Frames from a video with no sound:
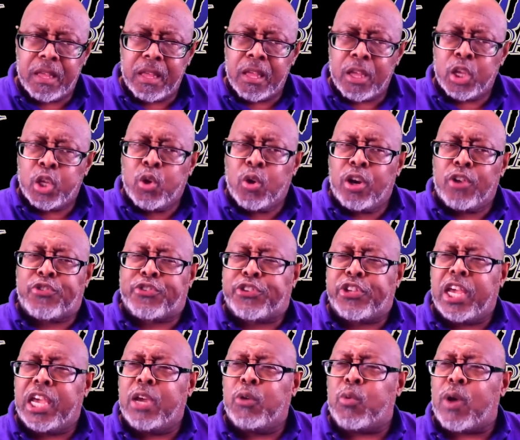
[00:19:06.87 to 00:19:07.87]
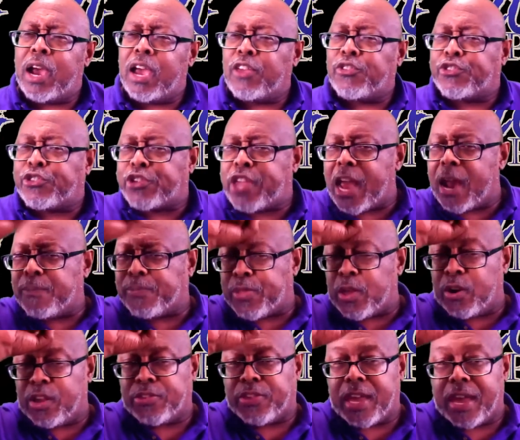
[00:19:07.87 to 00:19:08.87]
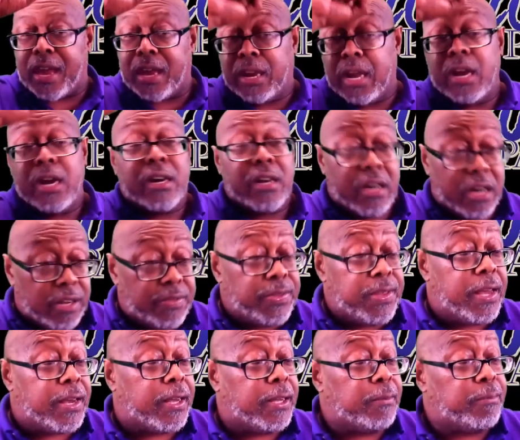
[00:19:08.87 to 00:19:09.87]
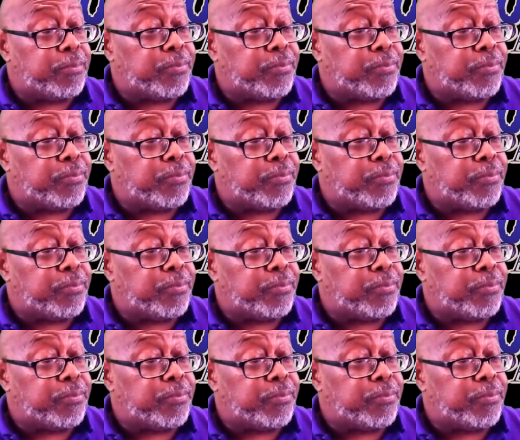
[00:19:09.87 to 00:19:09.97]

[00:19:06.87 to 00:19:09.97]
You'll see where it's stamped on his head. Good nigga.